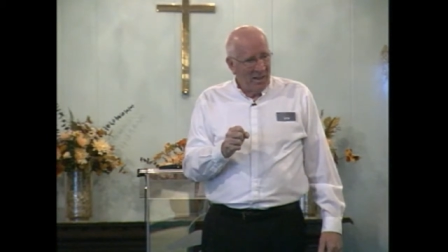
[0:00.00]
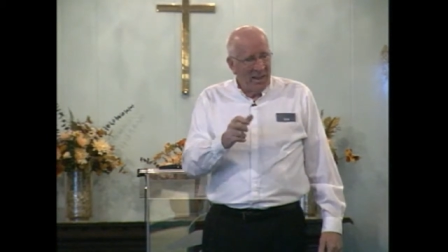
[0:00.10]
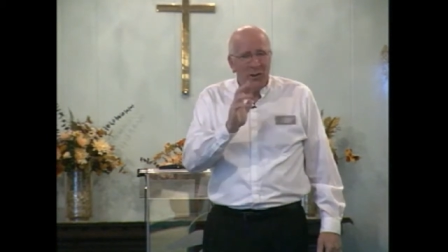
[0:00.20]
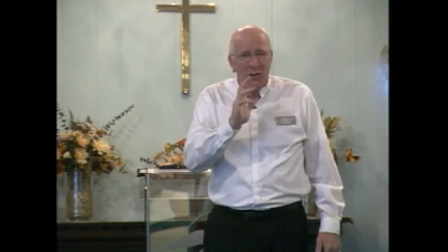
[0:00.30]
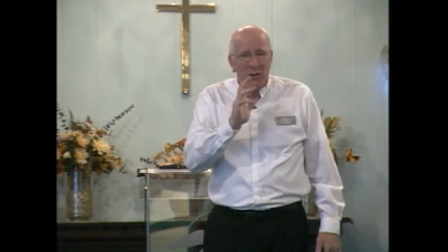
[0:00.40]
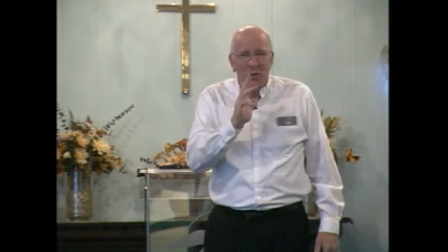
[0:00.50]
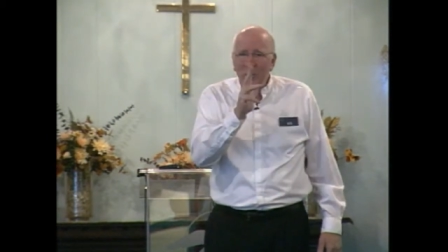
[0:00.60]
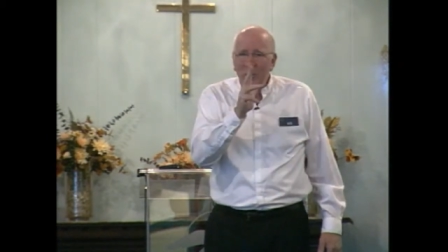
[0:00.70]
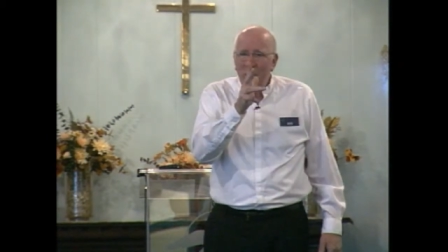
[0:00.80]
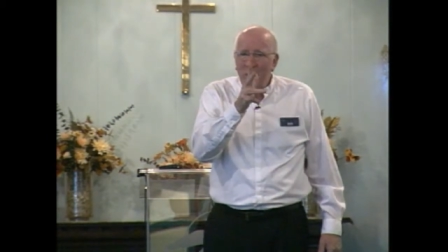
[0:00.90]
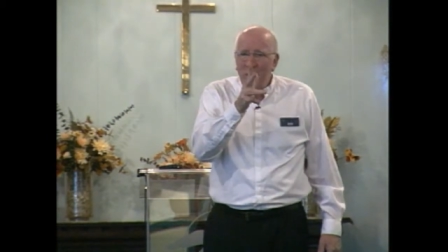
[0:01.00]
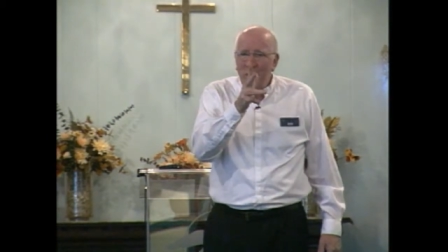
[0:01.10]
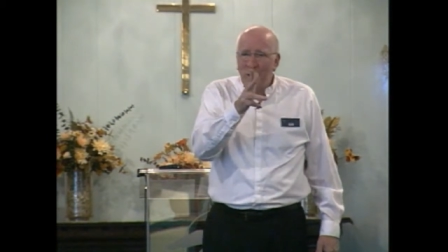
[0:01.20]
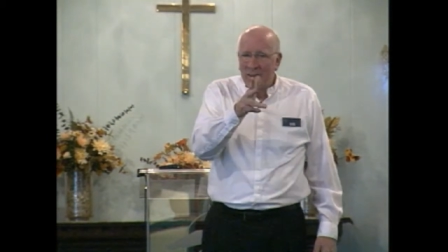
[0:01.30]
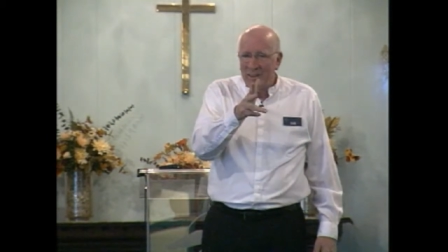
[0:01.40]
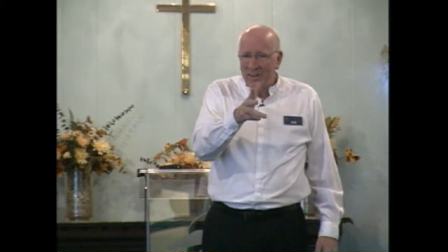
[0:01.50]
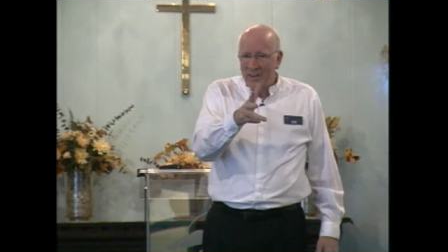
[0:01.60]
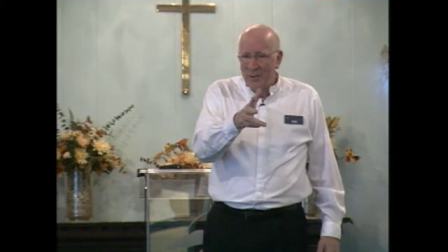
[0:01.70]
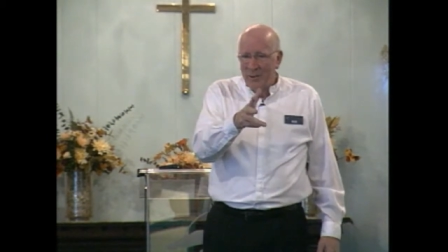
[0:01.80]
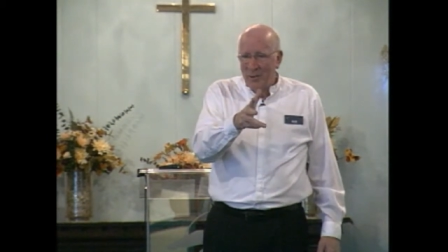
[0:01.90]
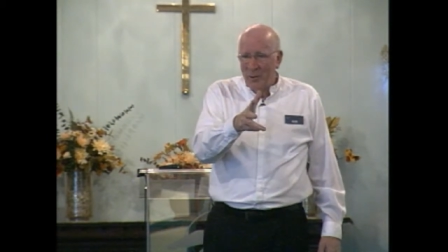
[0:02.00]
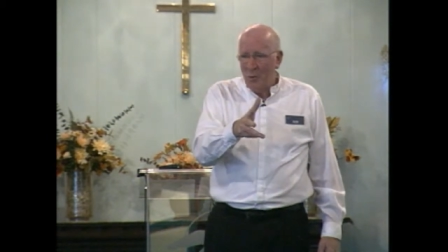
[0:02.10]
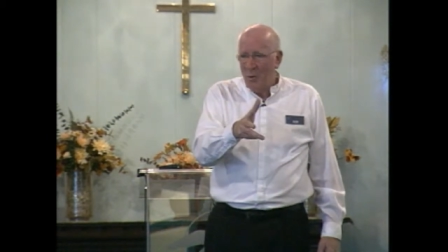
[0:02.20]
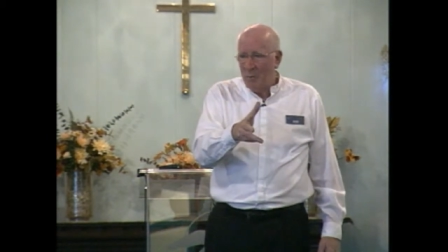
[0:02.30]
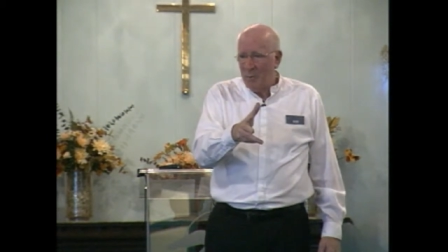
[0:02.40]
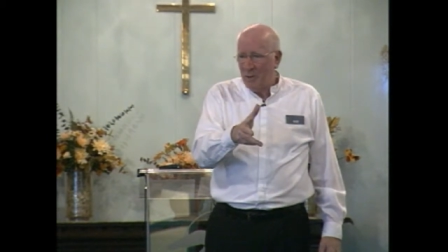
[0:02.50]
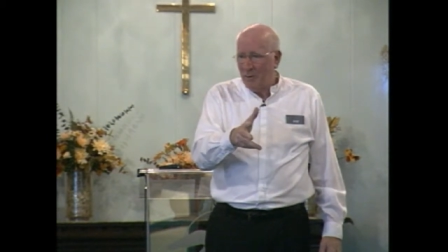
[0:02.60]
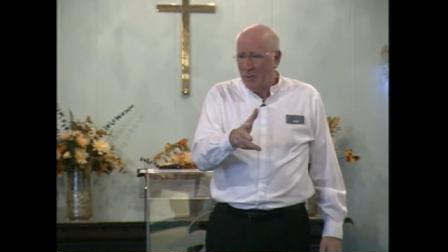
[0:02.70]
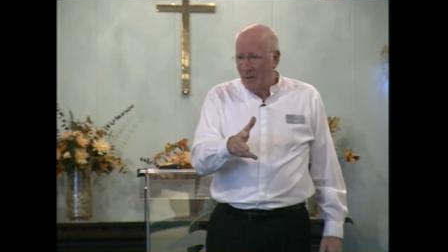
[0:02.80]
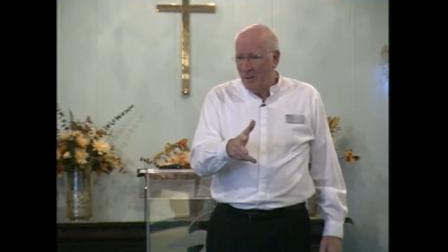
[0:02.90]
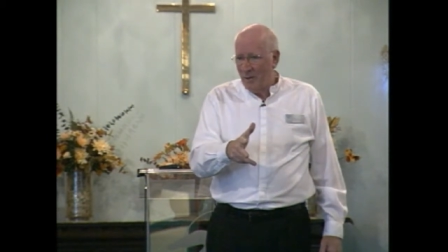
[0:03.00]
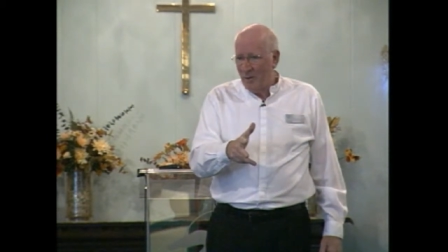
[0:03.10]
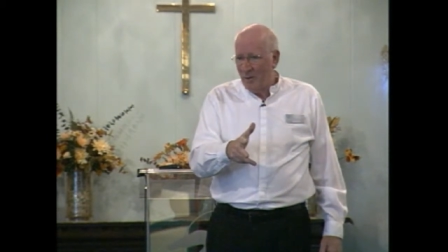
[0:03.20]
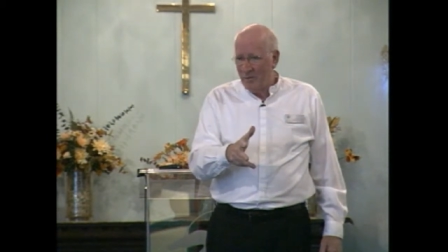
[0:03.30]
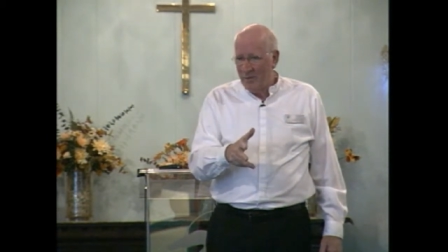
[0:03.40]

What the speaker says: I get to choose who I'm going to follow.